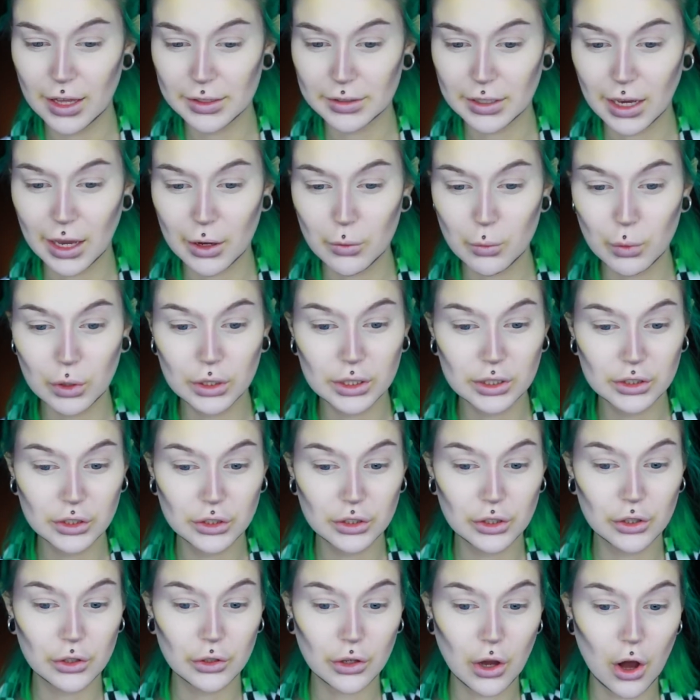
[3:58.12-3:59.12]
like I wanted
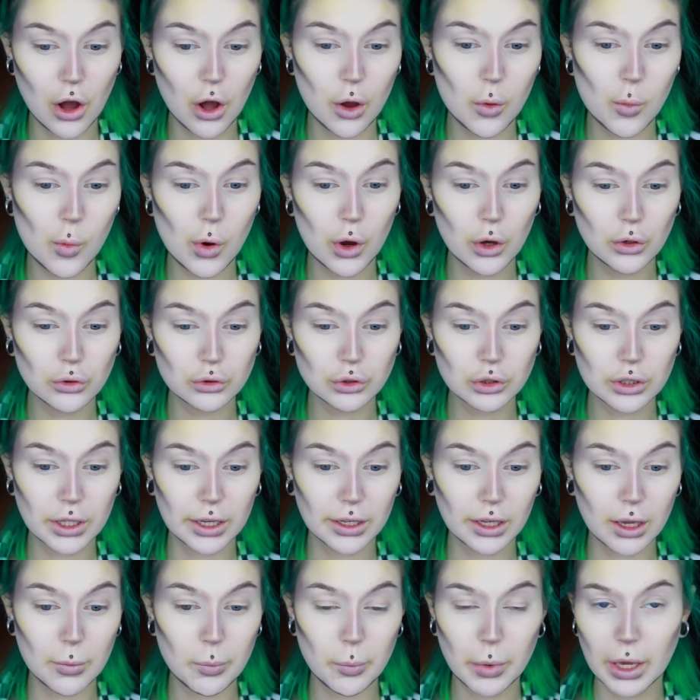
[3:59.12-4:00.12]
to look almost
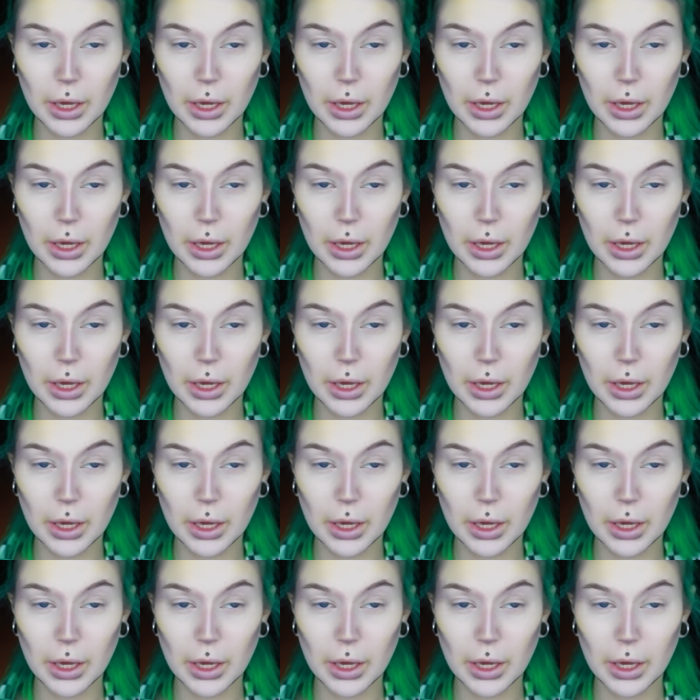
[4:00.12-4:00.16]
like a